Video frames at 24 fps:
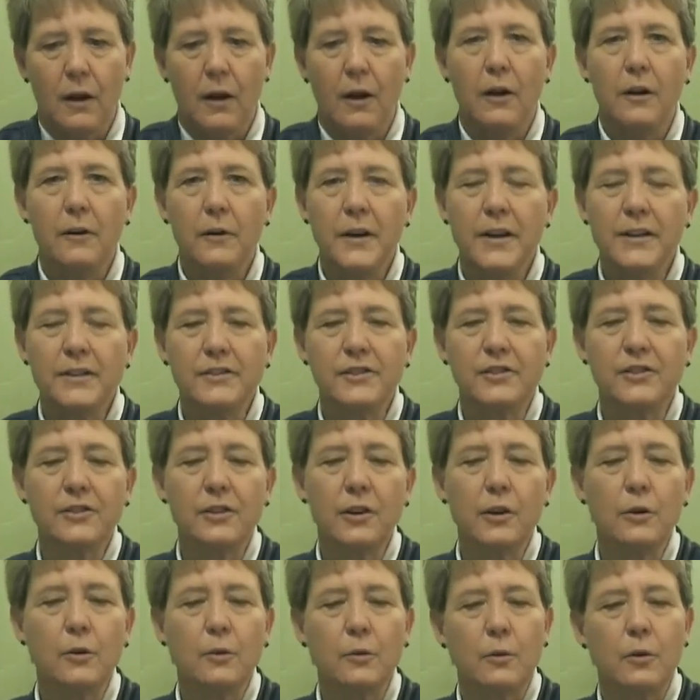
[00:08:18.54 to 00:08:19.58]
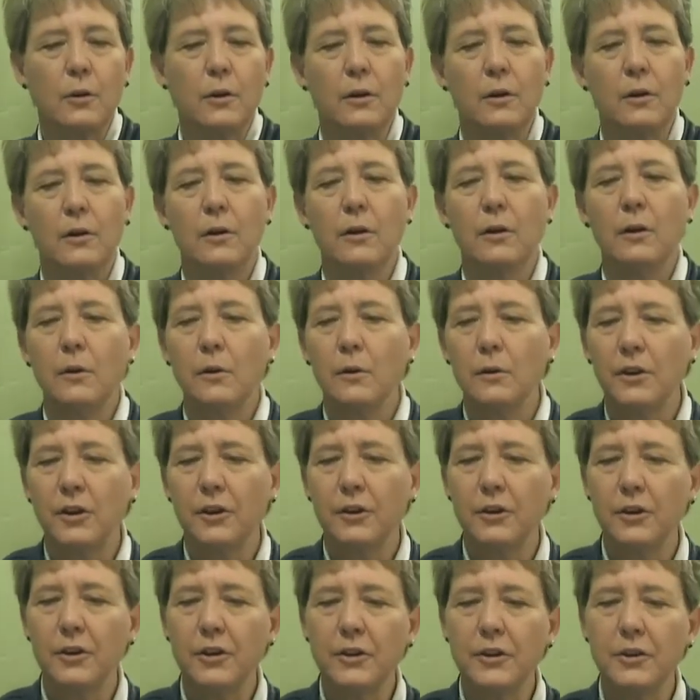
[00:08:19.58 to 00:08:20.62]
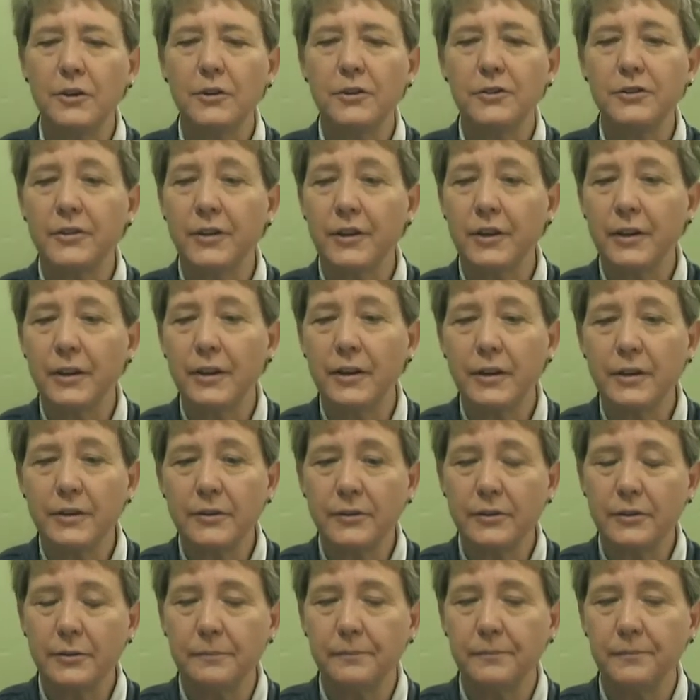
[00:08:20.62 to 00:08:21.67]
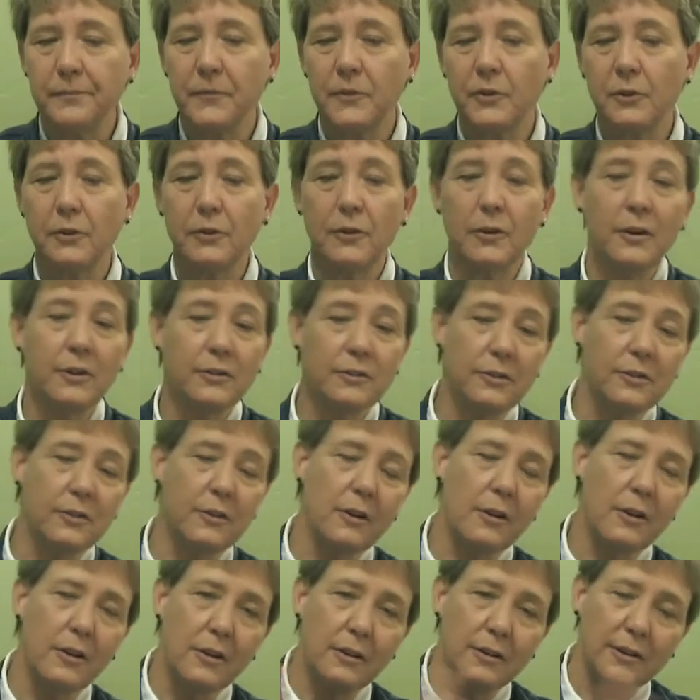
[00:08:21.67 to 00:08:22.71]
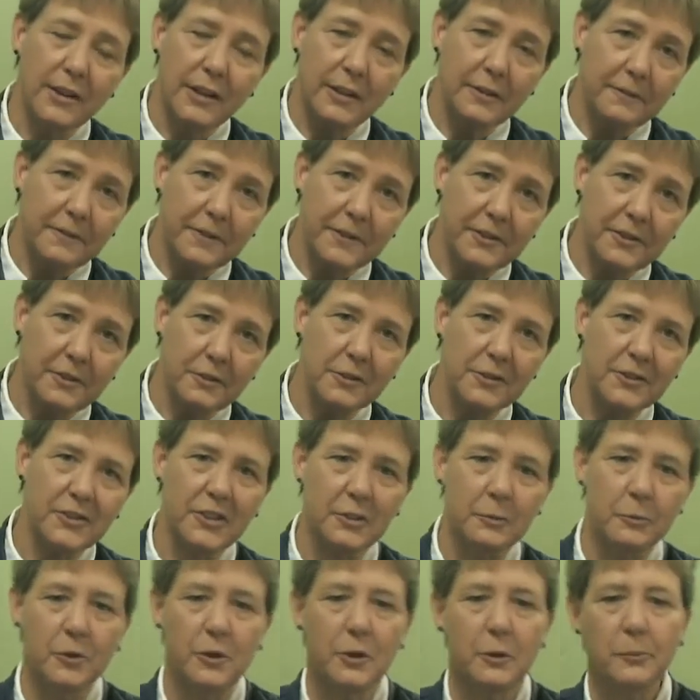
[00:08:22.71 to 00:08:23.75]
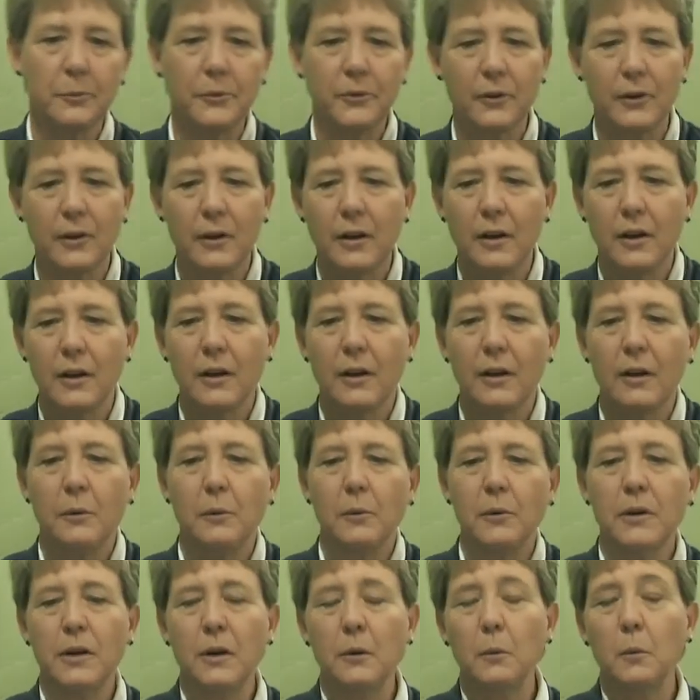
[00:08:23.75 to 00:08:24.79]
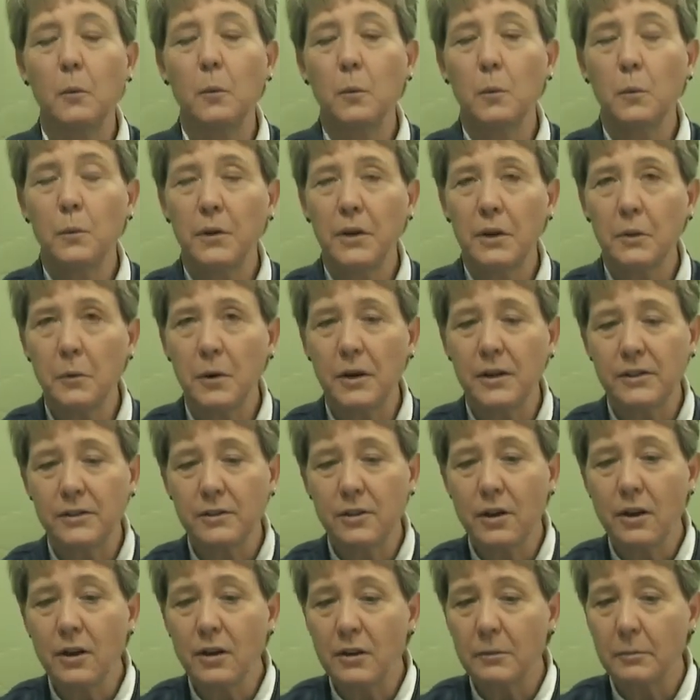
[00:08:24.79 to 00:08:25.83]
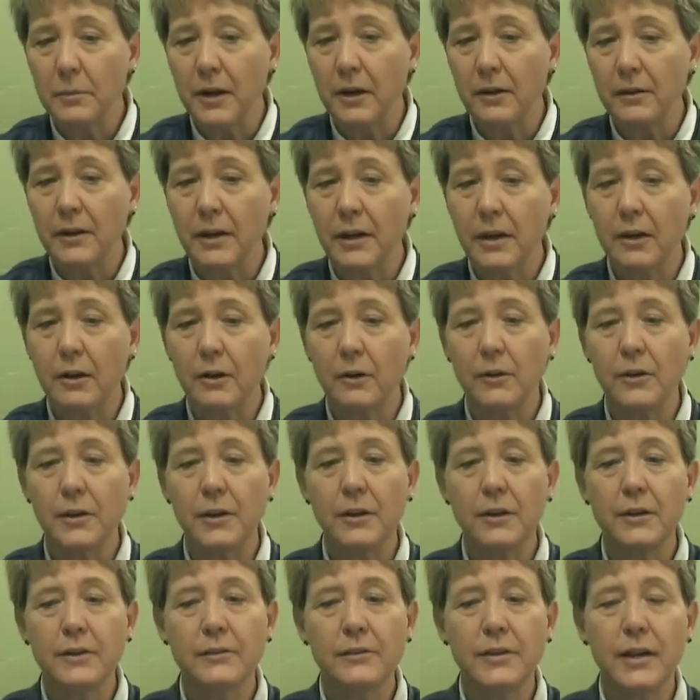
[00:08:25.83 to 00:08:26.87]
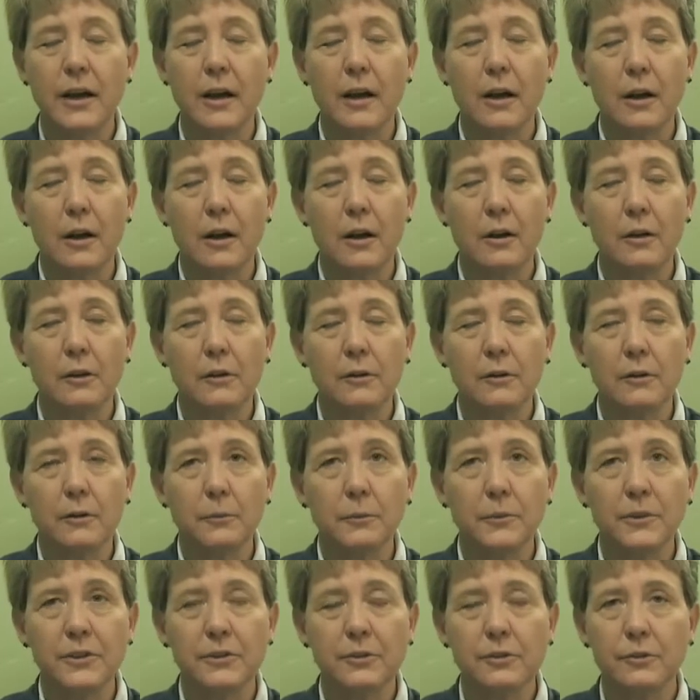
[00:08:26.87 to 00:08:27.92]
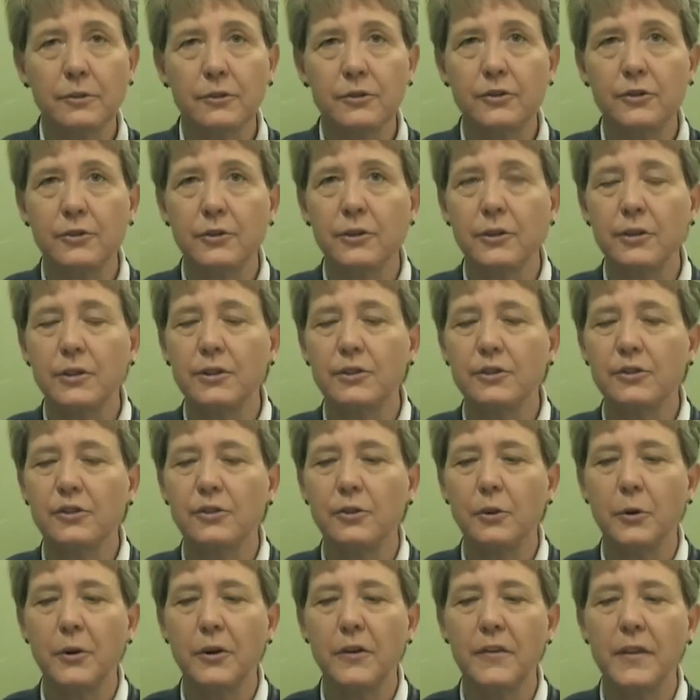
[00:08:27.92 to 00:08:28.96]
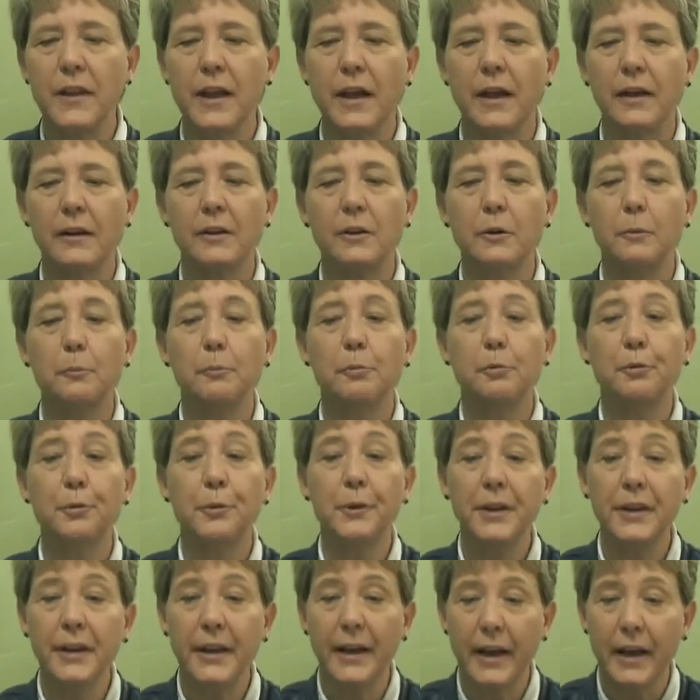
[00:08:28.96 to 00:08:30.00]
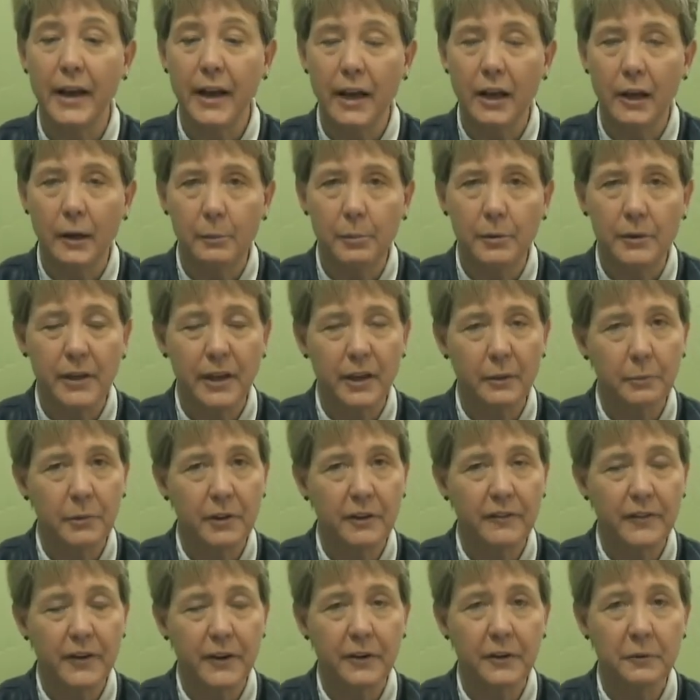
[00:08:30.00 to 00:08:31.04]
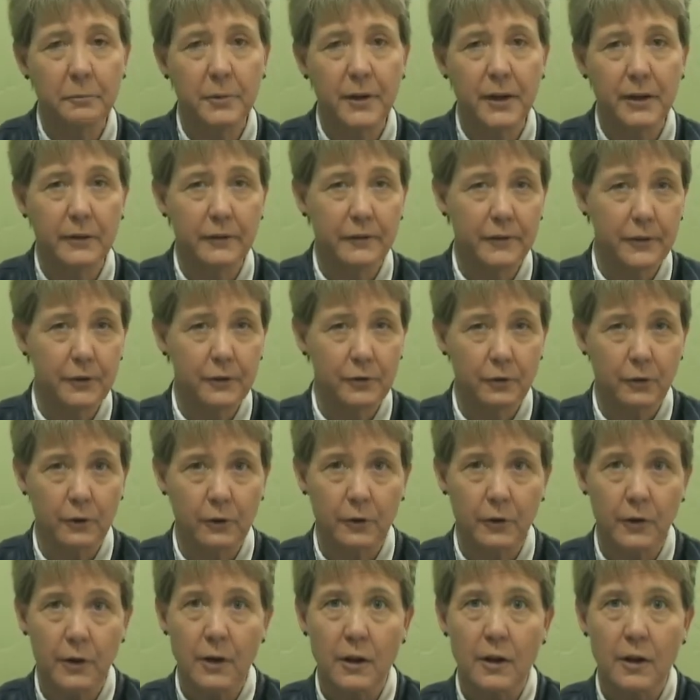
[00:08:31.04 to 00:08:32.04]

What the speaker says: All right, so the good news is, so those are all like physical symptoms. What I really want to talk about now is how research is showing that prehab can be very beneficial